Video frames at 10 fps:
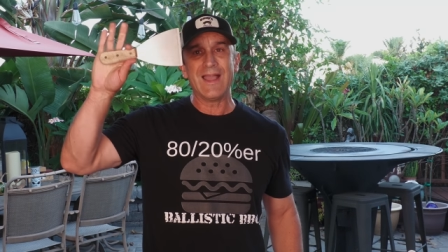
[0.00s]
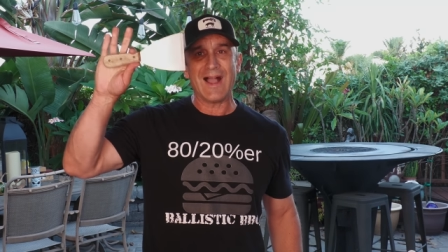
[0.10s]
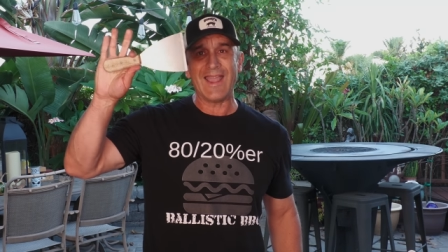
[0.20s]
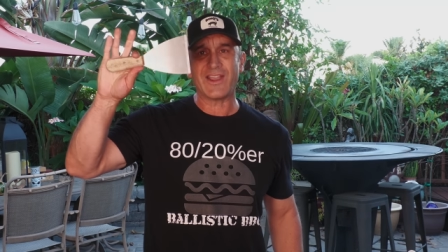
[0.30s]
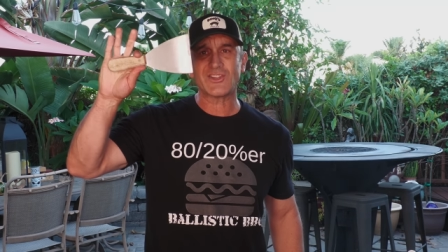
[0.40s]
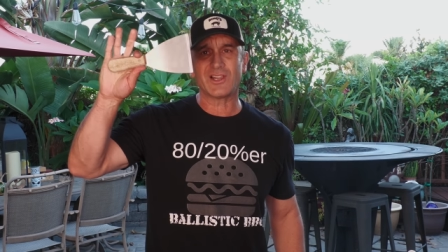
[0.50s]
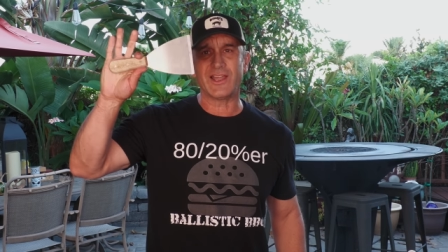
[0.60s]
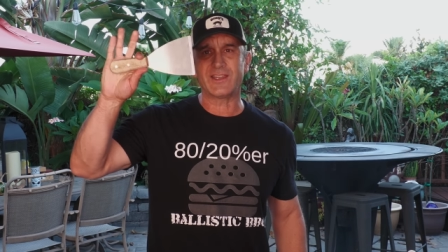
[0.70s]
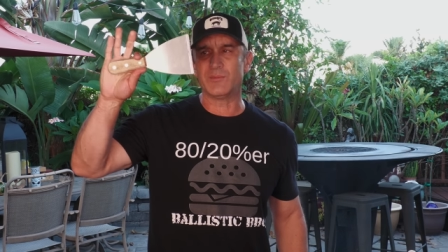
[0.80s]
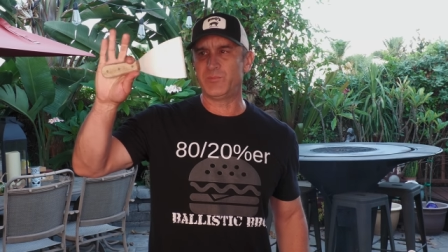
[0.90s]
I actually
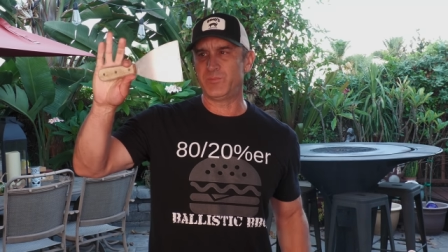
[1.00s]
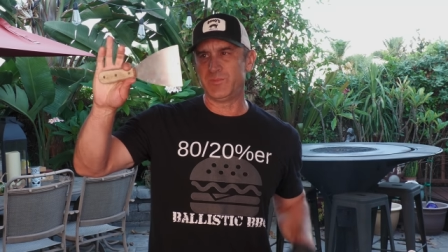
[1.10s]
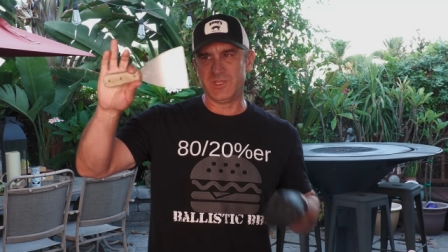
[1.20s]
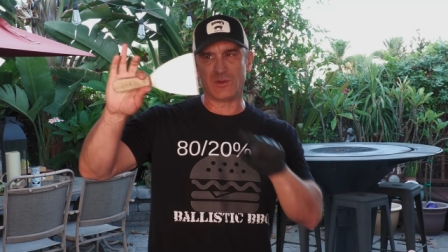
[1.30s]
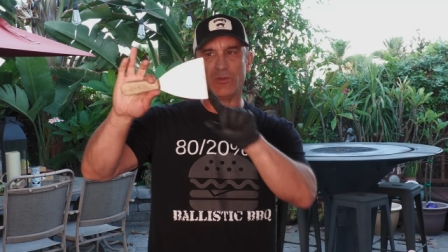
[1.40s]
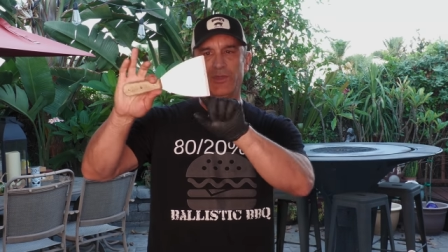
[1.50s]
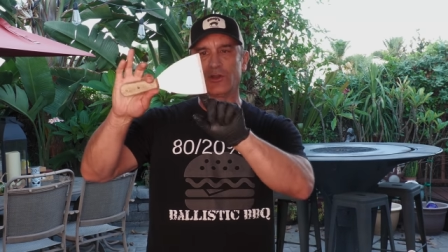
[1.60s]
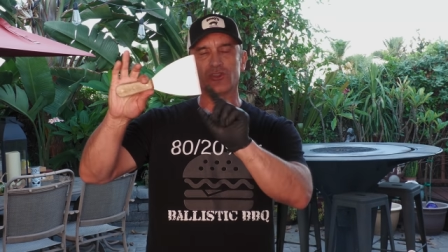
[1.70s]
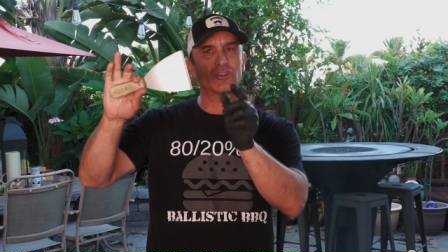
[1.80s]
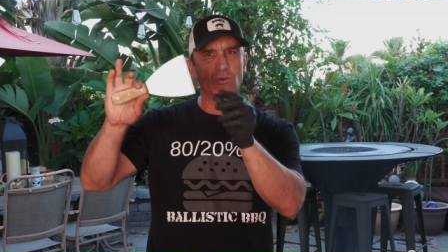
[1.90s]
like a, you know, a
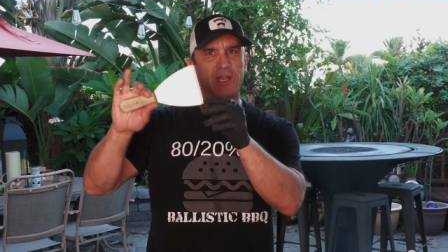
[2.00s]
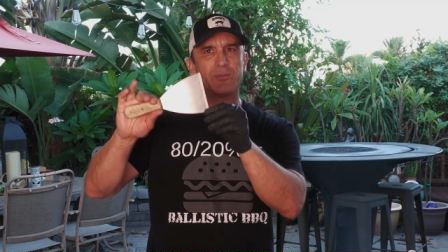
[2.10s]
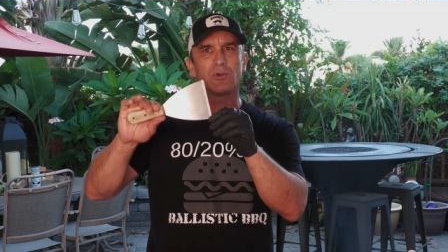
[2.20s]
bigger scraper